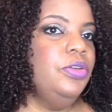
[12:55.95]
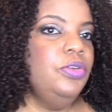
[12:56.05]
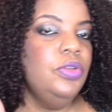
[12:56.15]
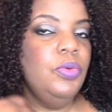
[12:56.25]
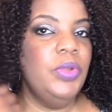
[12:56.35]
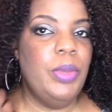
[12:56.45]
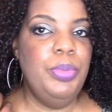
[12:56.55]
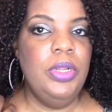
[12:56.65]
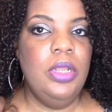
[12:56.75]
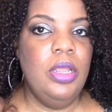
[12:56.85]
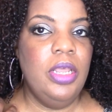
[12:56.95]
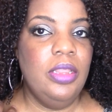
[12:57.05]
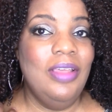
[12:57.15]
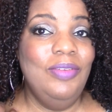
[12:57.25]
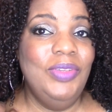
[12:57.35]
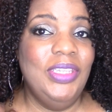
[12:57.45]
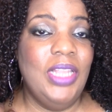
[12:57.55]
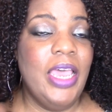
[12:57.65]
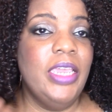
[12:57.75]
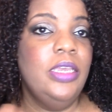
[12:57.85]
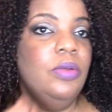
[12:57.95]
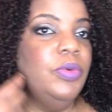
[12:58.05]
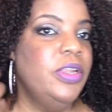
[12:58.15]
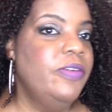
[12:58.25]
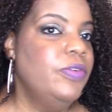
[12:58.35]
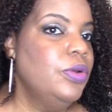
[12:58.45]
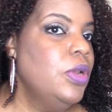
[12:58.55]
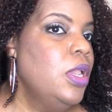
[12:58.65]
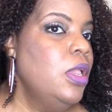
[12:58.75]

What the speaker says: you know, when I put it on, I thought it was light or whatever,